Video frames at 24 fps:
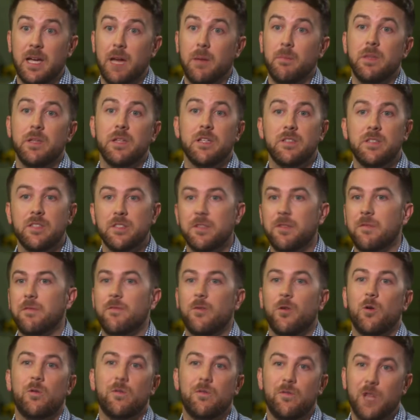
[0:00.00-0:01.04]
I mean, this is a
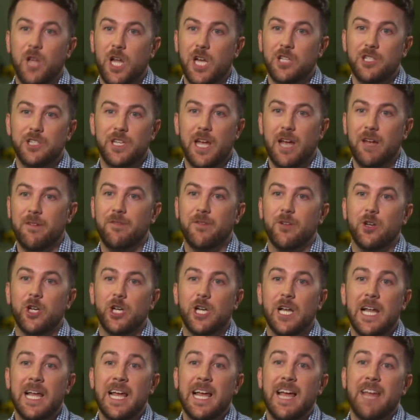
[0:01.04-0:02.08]
full-fledged
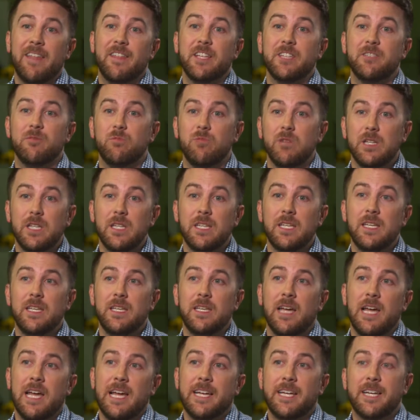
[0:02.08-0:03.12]
effort that's
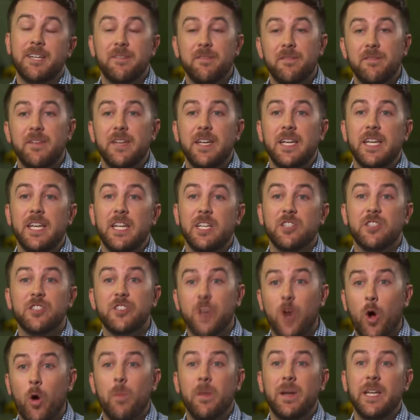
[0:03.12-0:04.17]
really convening
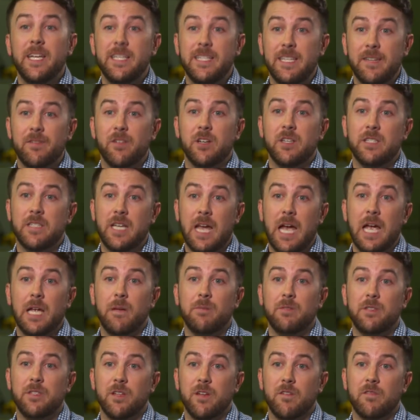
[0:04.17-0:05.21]
so many different
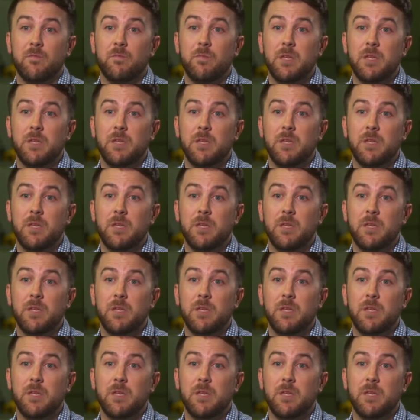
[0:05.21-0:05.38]
types of